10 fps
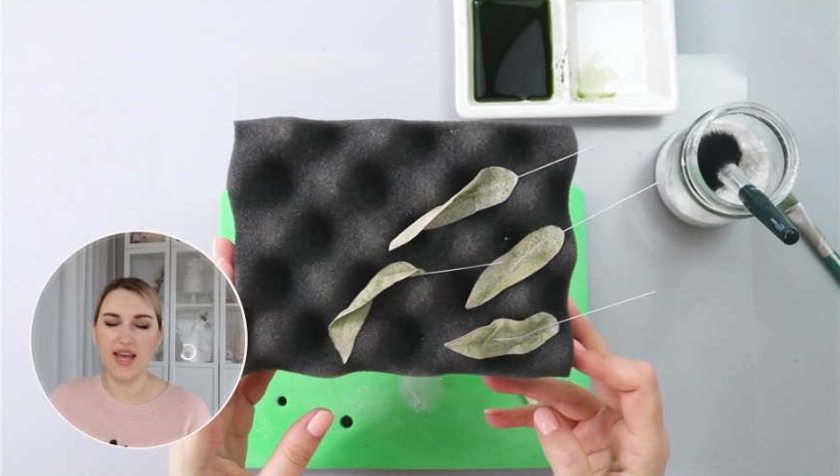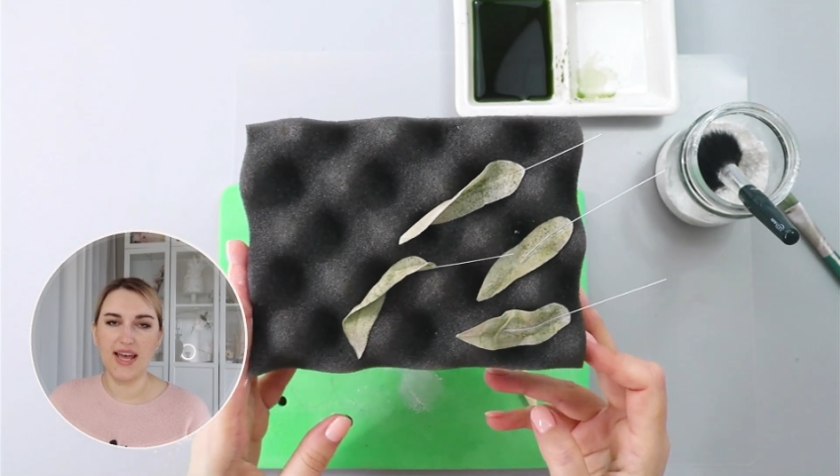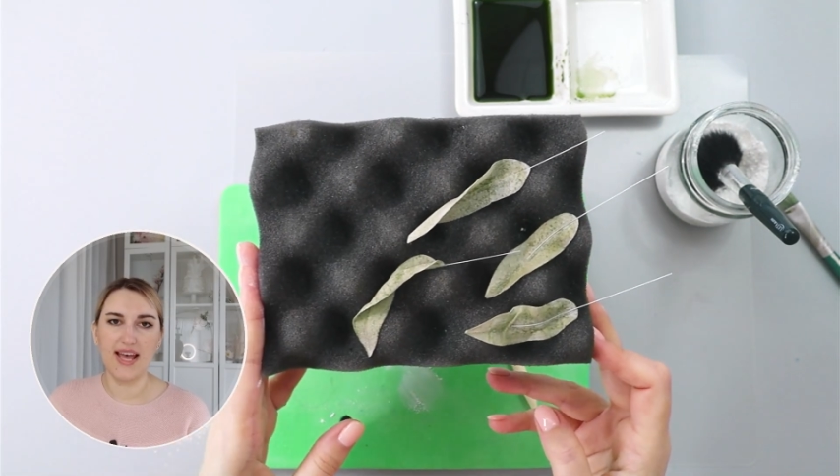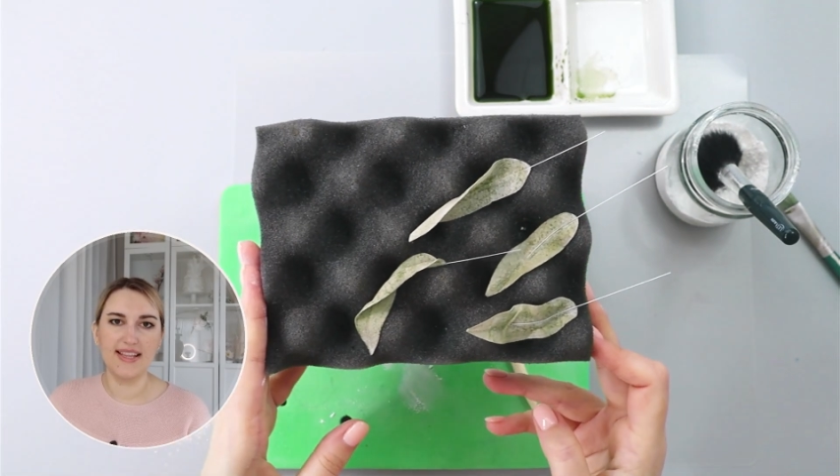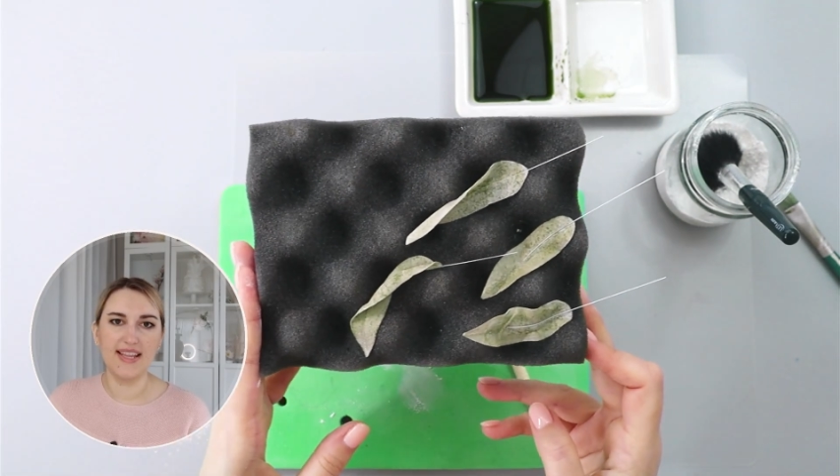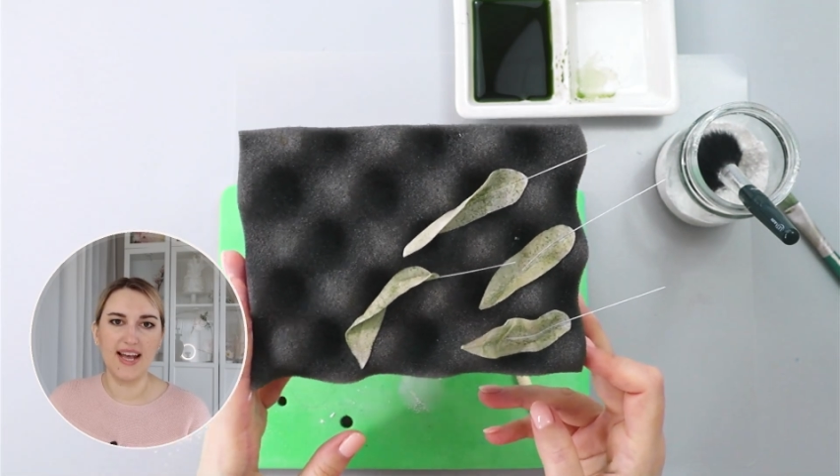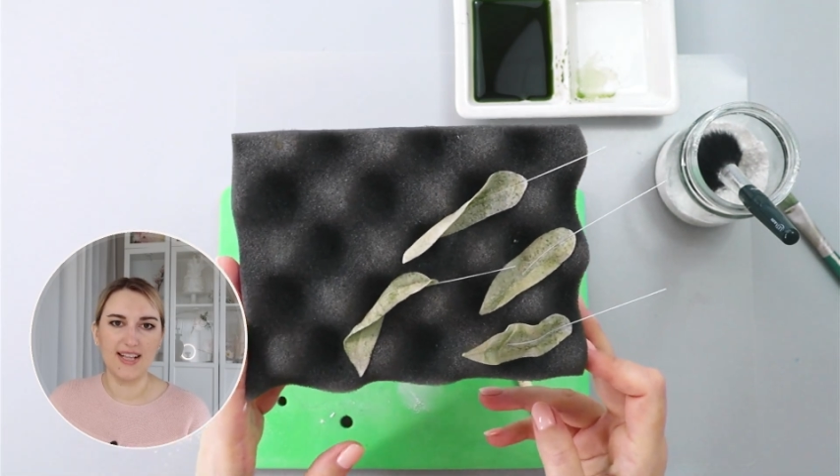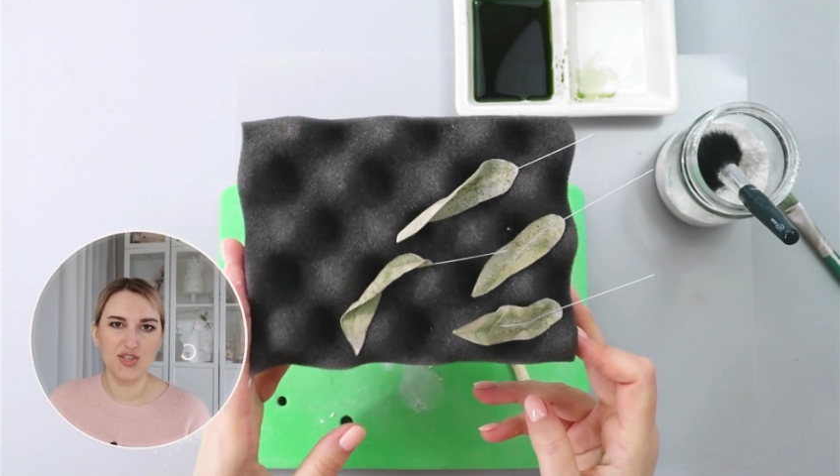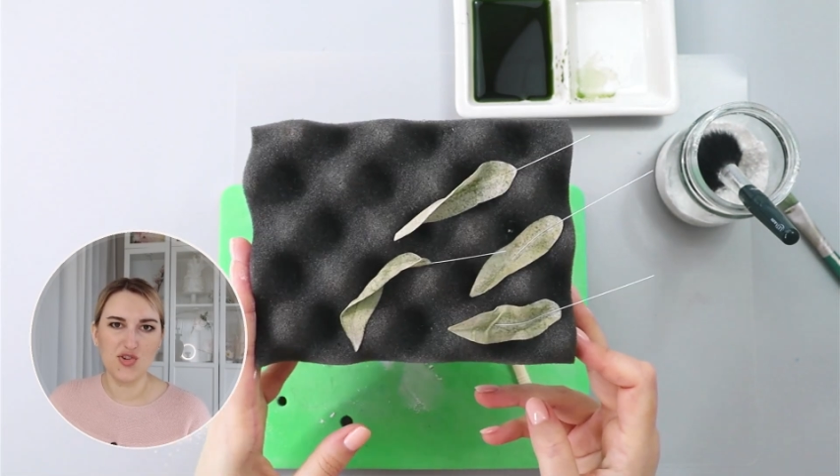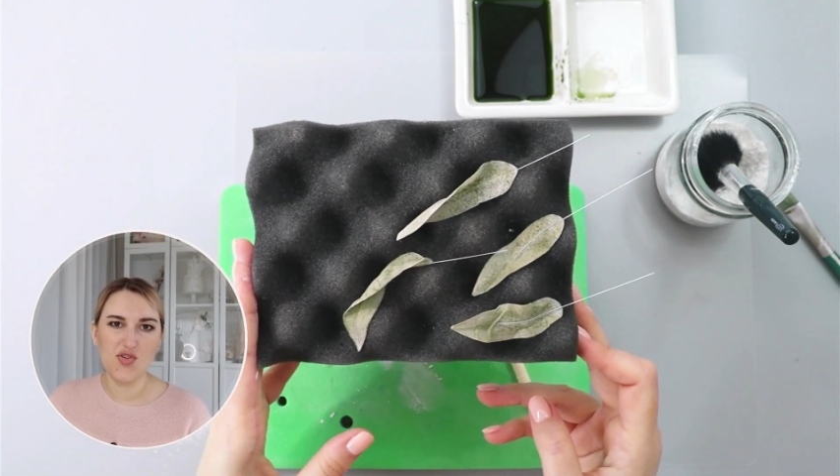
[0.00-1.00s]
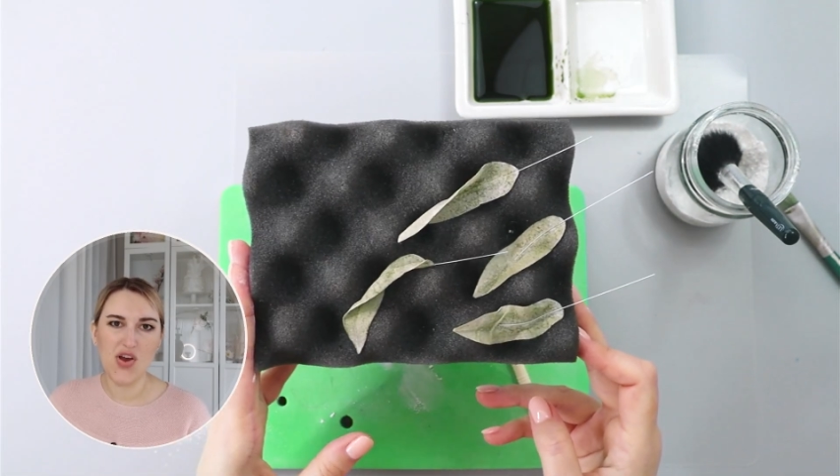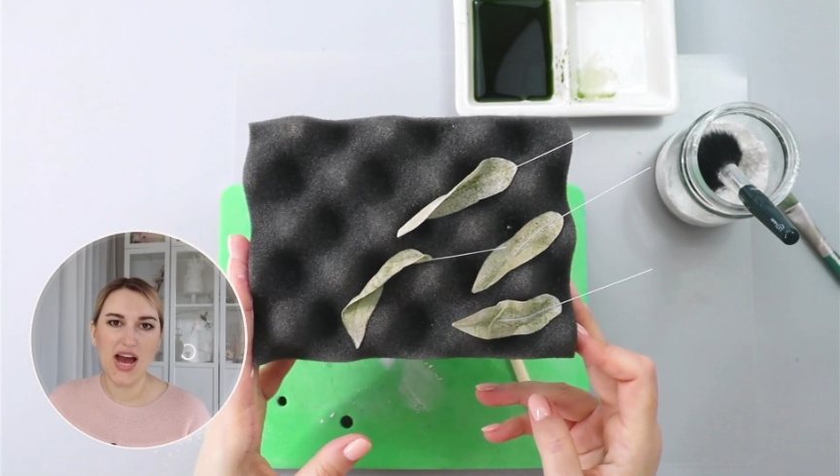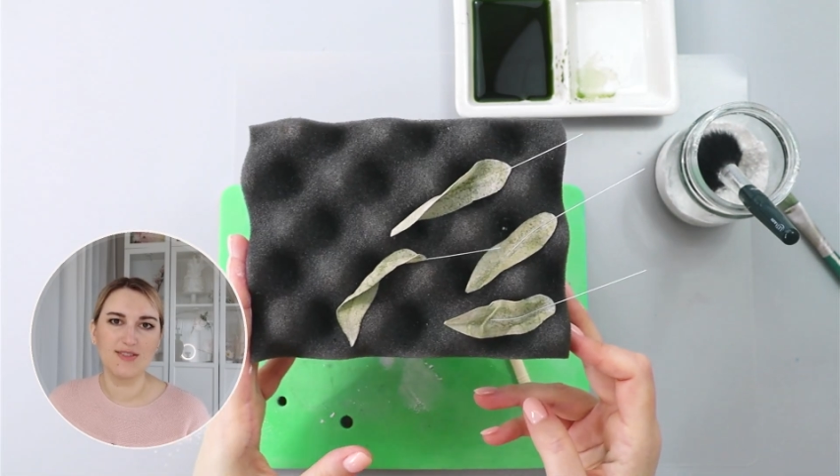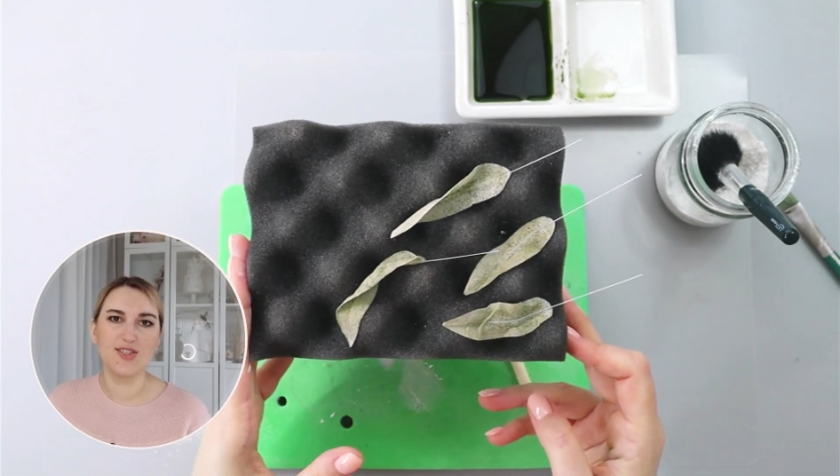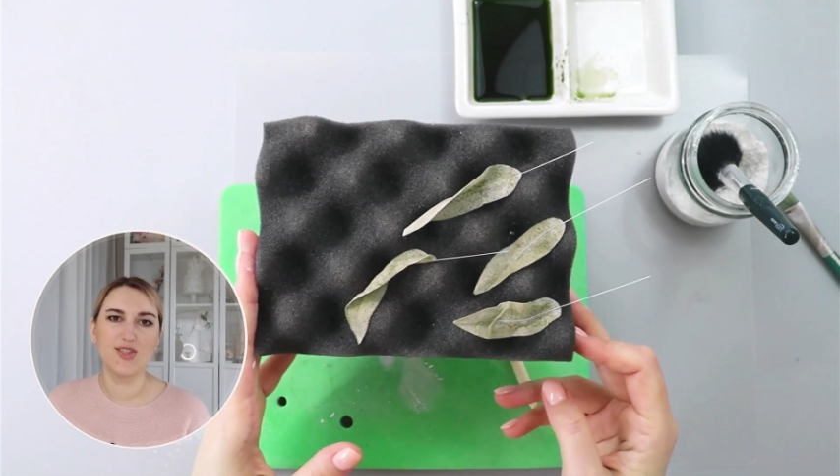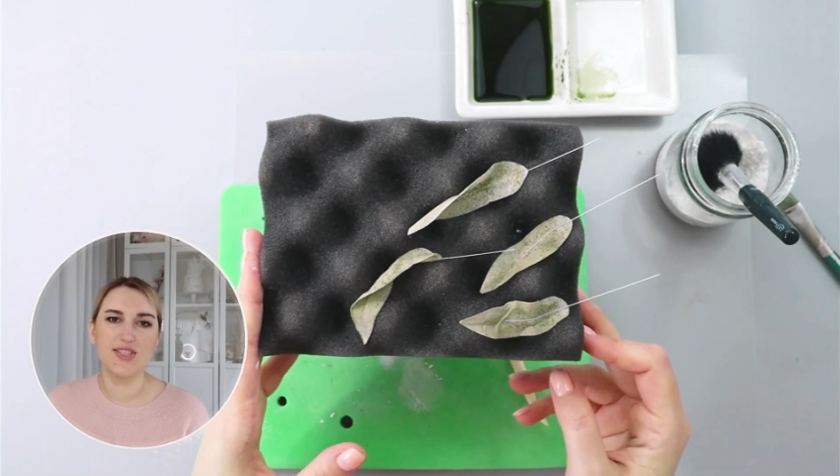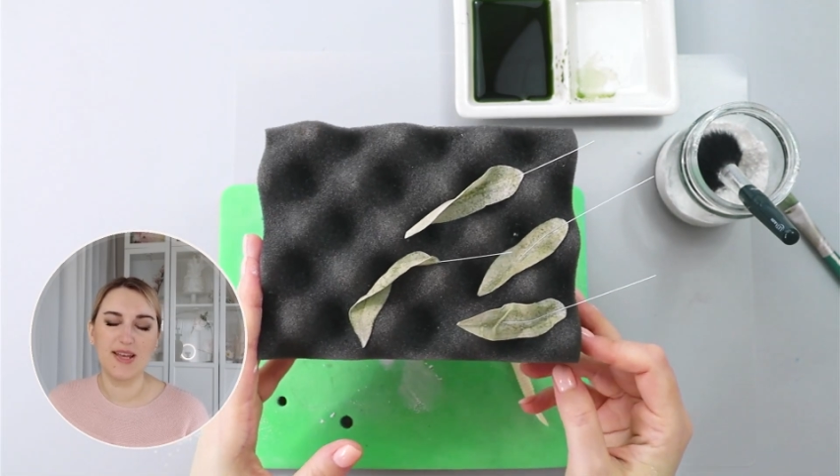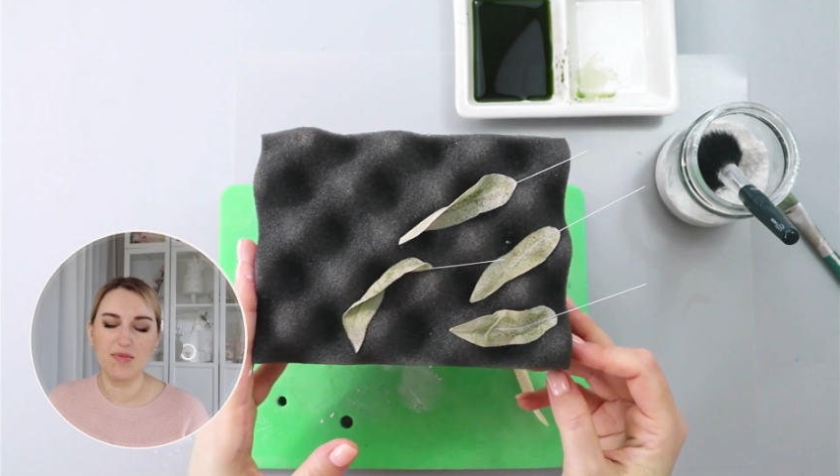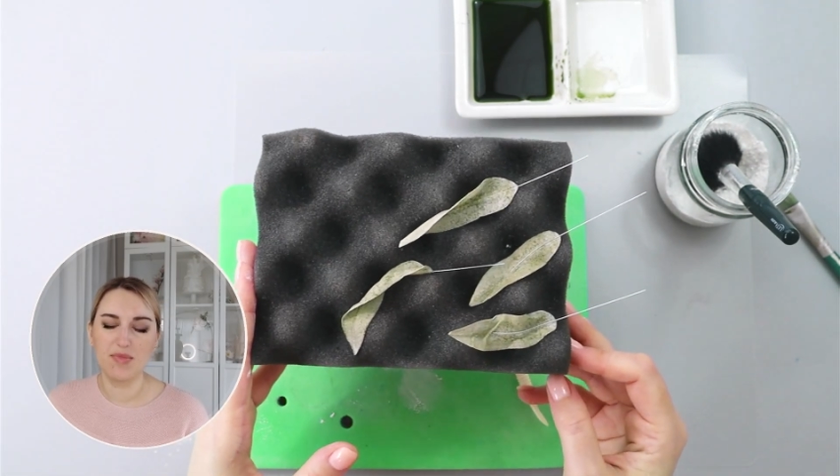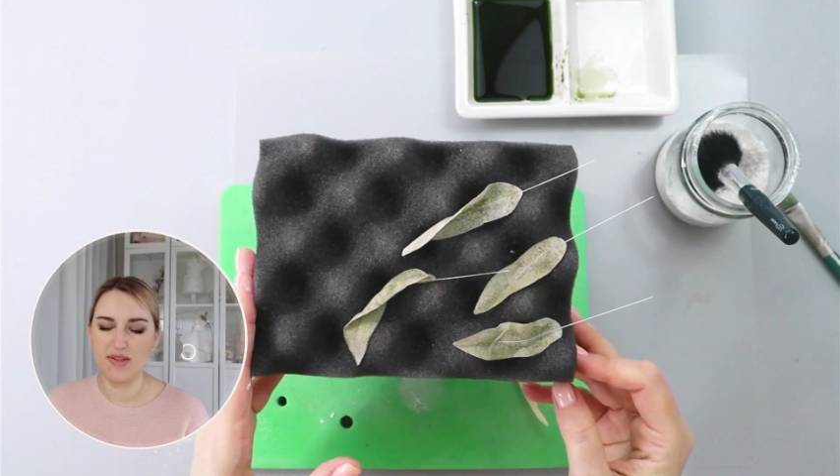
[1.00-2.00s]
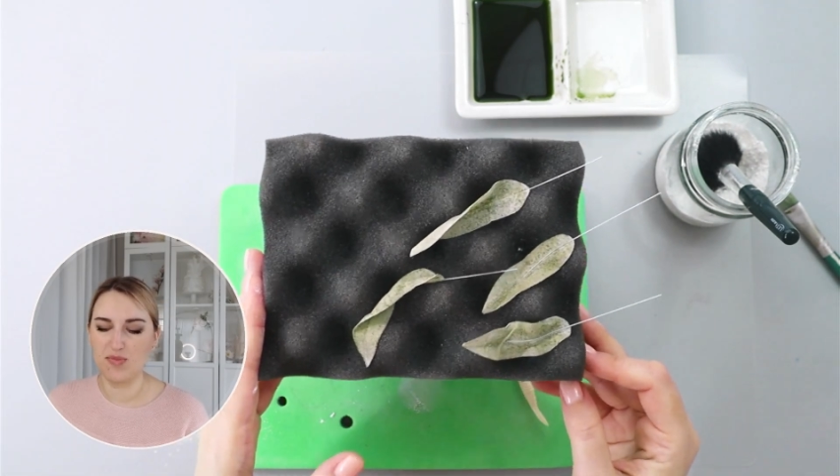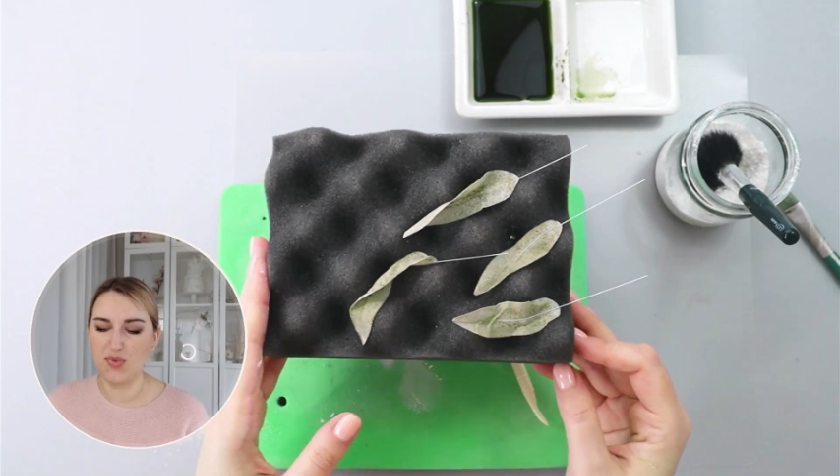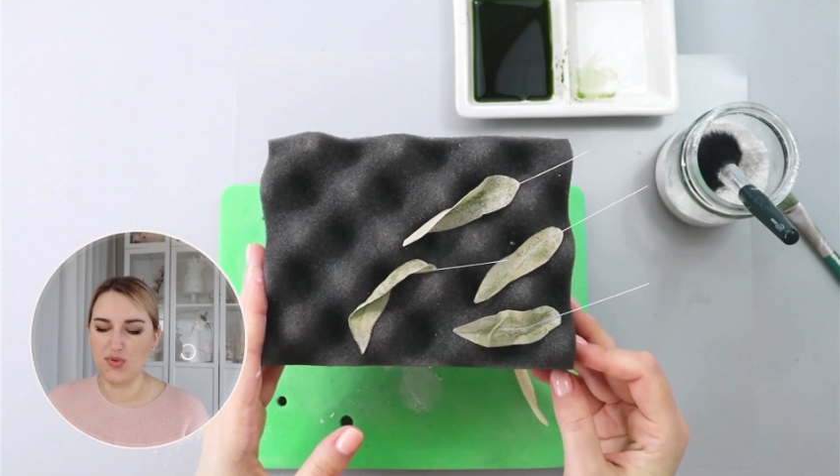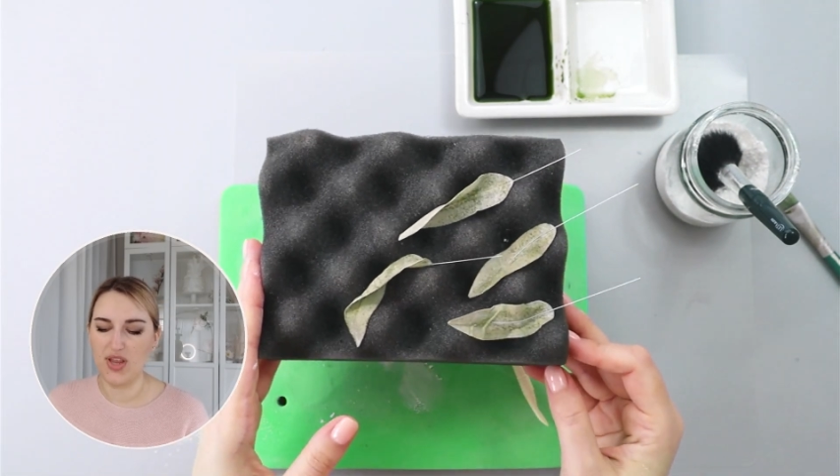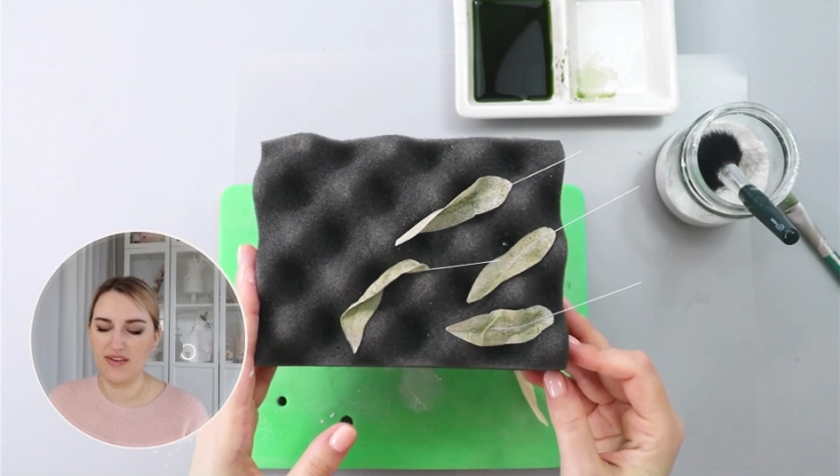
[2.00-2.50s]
and I'll show you how to assemble and put